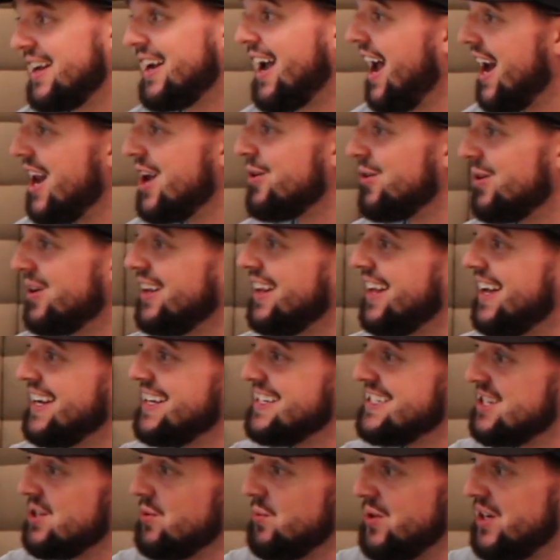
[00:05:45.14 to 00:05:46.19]
Like I didn't
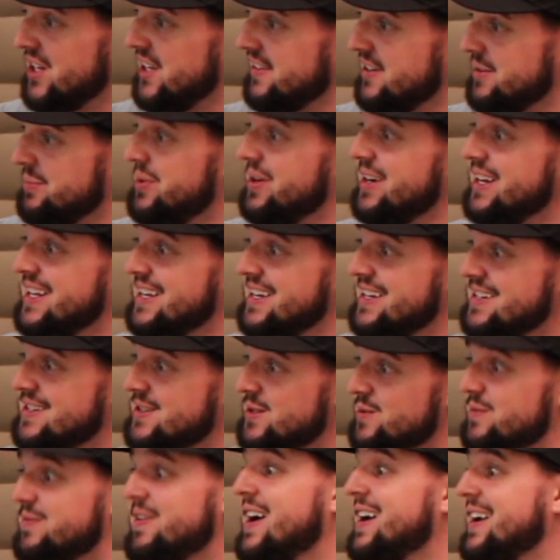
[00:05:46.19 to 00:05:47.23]
realize the work you have to put in
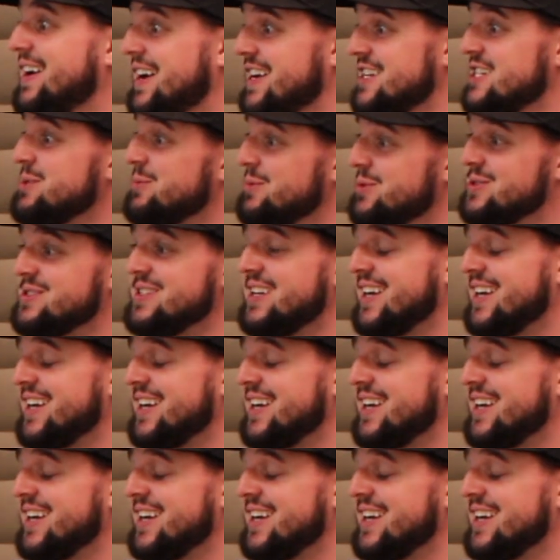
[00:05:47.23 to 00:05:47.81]
to find customers.